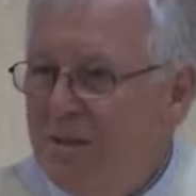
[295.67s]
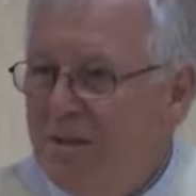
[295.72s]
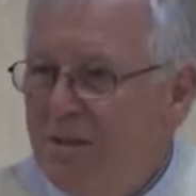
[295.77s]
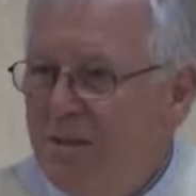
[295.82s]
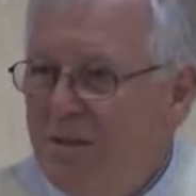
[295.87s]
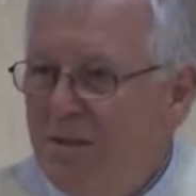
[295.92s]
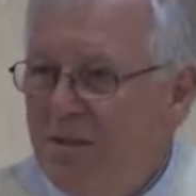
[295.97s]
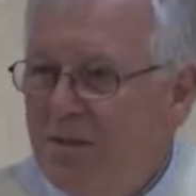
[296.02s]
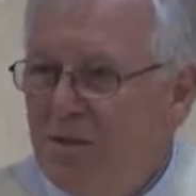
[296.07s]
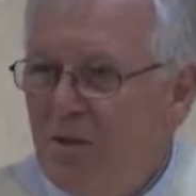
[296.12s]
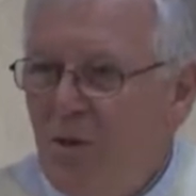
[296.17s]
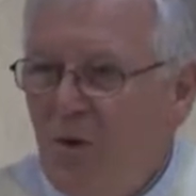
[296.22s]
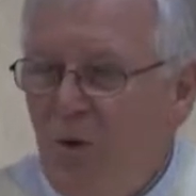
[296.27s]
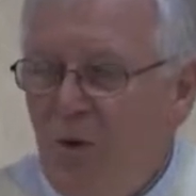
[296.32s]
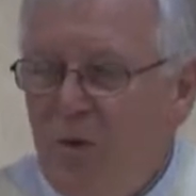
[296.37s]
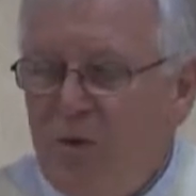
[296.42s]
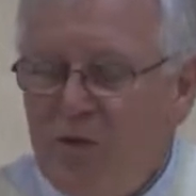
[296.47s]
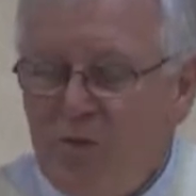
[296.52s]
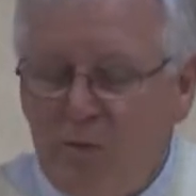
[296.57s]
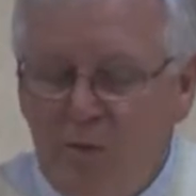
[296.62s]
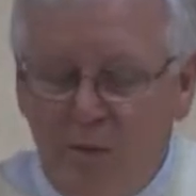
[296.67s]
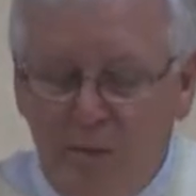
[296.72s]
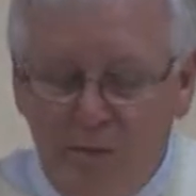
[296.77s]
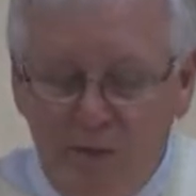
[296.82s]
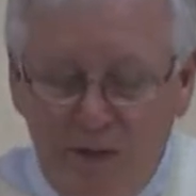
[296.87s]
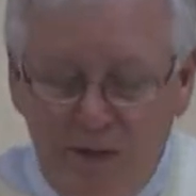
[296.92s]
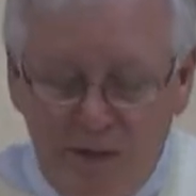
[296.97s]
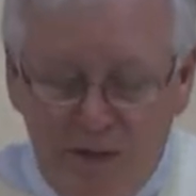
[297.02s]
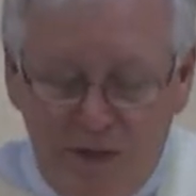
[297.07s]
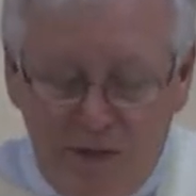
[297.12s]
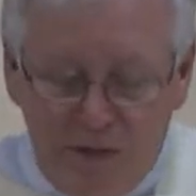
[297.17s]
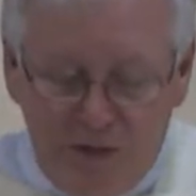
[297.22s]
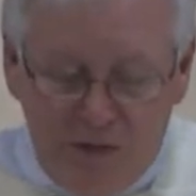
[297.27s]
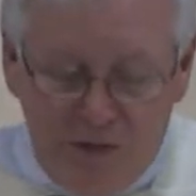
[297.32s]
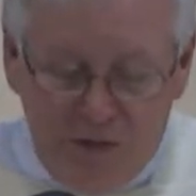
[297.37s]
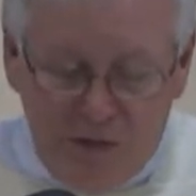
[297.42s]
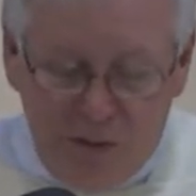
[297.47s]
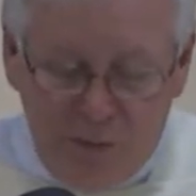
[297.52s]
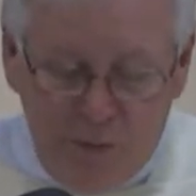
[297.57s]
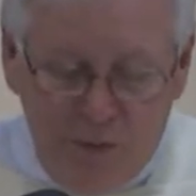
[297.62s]
So always remember that Jesus
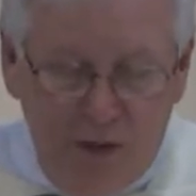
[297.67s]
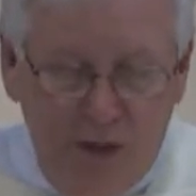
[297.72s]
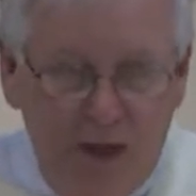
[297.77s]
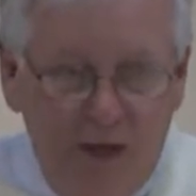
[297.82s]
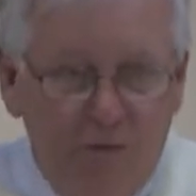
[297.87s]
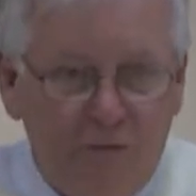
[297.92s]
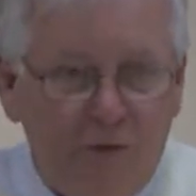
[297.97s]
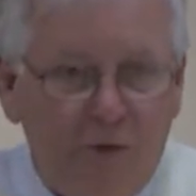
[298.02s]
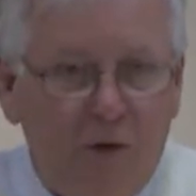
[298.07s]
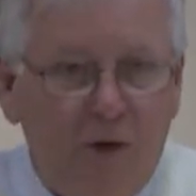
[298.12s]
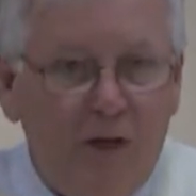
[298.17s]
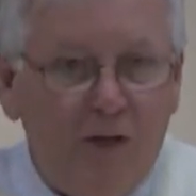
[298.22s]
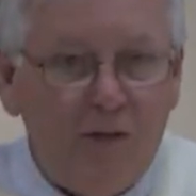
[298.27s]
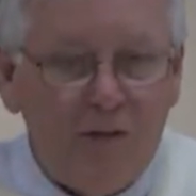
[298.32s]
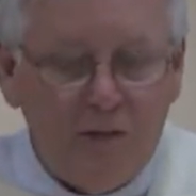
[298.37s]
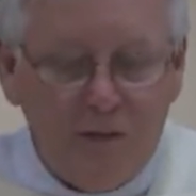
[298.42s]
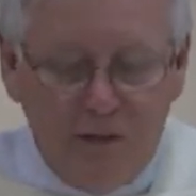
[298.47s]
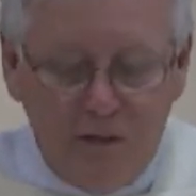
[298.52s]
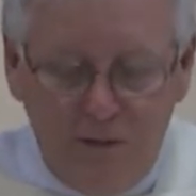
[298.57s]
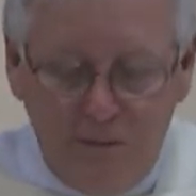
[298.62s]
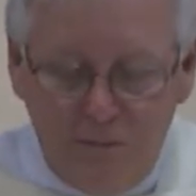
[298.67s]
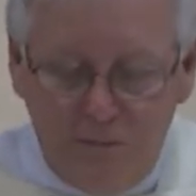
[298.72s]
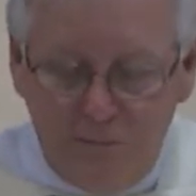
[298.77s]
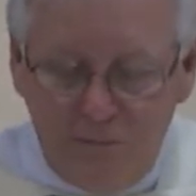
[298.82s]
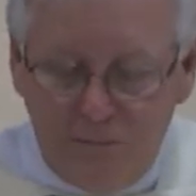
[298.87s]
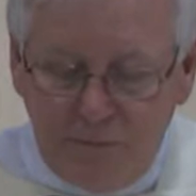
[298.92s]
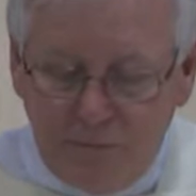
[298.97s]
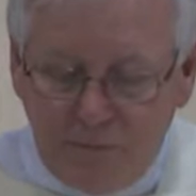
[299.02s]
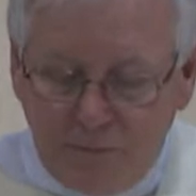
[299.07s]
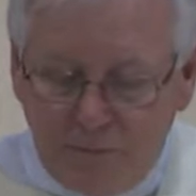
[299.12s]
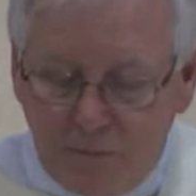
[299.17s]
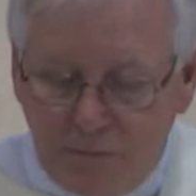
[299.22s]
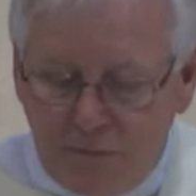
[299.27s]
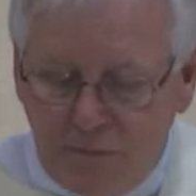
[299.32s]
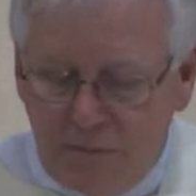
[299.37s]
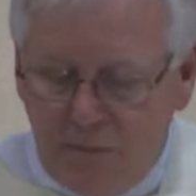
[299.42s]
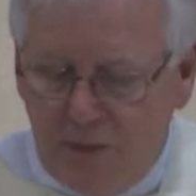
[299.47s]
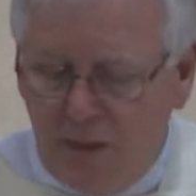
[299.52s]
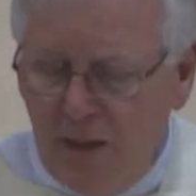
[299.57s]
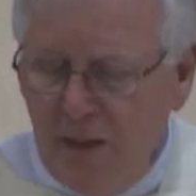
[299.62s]
is praying for us,
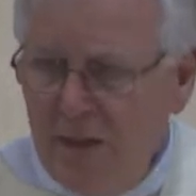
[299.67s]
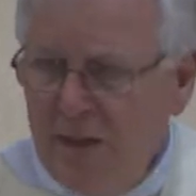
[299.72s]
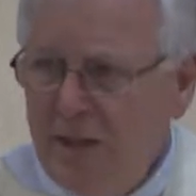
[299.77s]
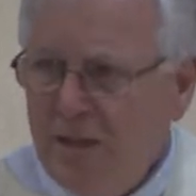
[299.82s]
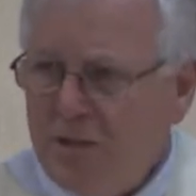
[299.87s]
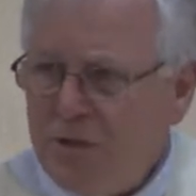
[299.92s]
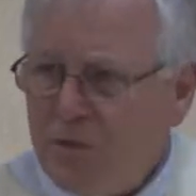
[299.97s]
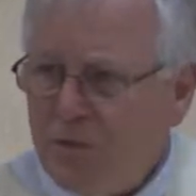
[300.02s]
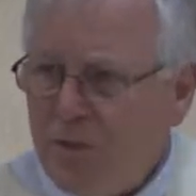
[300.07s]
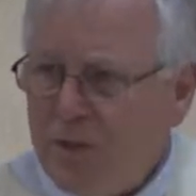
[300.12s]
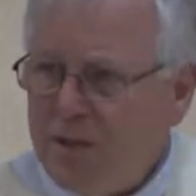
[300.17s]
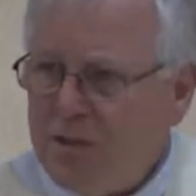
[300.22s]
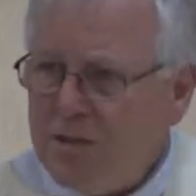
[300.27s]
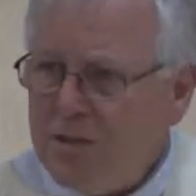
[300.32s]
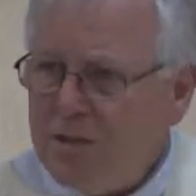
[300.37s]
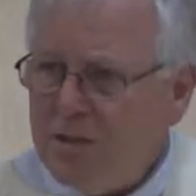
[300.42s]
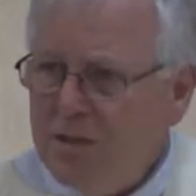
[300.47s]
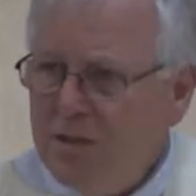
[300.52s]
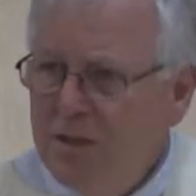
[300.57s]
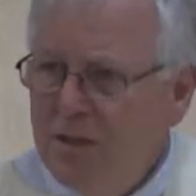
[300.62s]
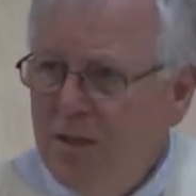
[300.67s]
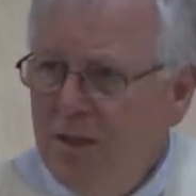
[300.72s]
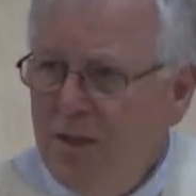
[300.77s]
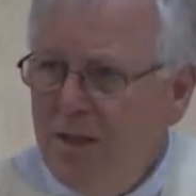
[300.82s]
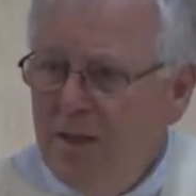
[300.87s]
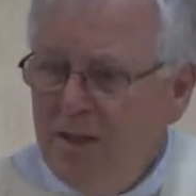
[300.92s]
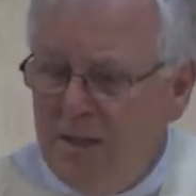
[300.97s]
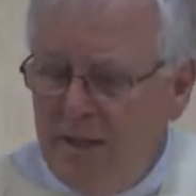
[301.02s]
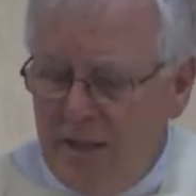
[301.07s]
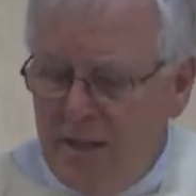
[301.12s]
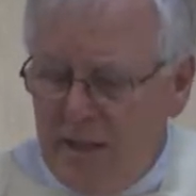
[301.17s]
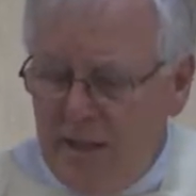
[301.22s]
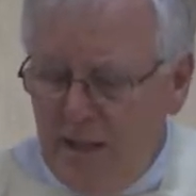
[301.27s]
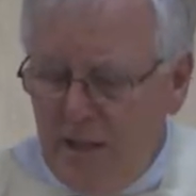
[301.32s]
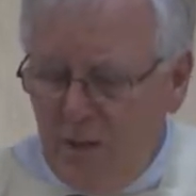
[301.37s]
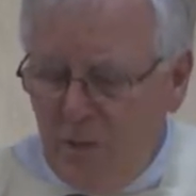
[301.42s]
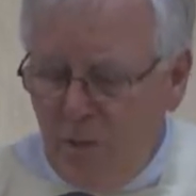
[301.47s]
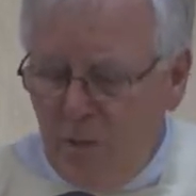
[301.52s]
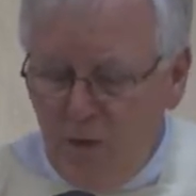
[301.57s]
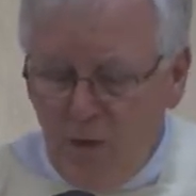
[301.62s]
and entrust that he
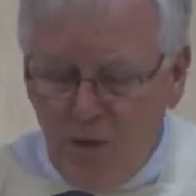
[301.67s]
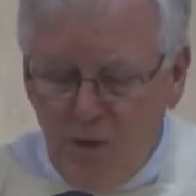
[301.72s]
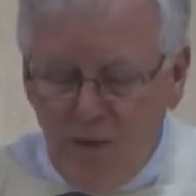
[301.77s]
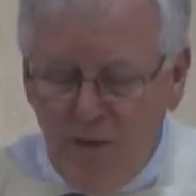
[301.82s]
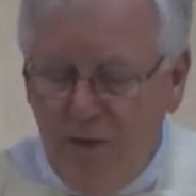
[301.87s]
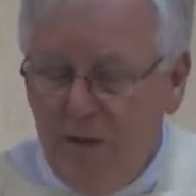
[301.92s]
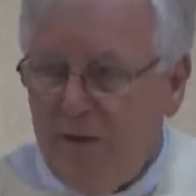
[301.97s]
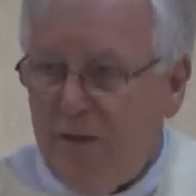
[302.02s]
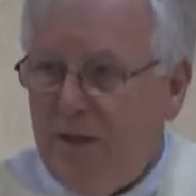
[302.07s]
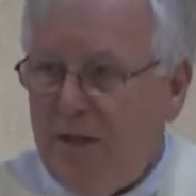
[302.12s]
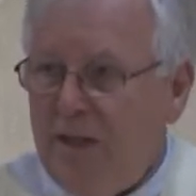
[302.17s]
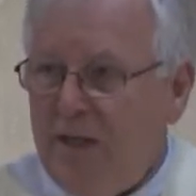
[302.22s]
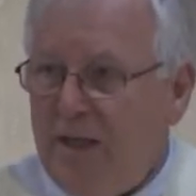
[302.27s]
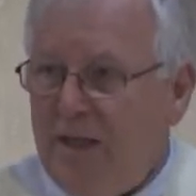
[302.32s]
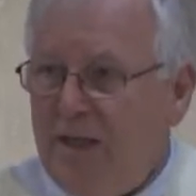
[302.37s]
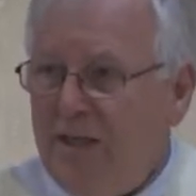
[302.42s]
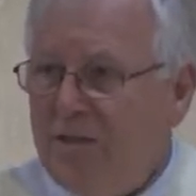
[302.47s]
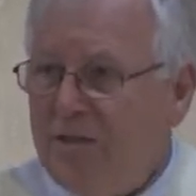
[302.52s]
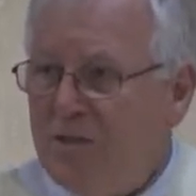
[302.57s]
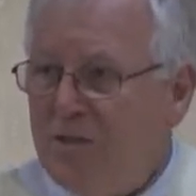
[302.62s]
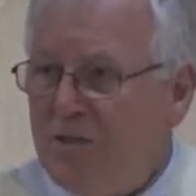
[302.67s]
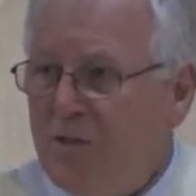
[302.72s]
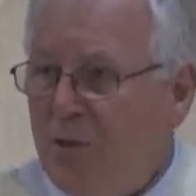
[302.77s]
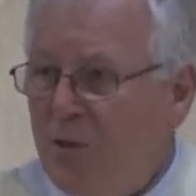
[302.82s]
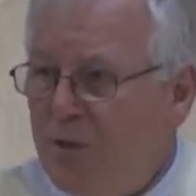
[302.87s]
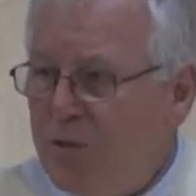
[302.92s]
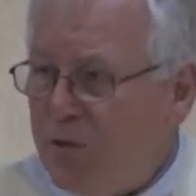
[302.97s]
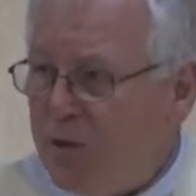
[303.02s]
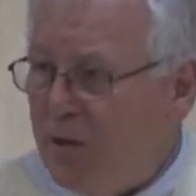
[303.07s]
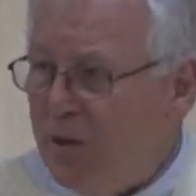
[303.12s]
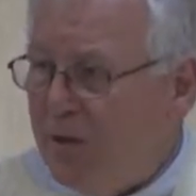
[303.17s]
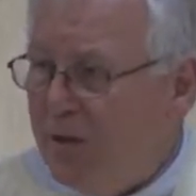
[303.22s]
is the future.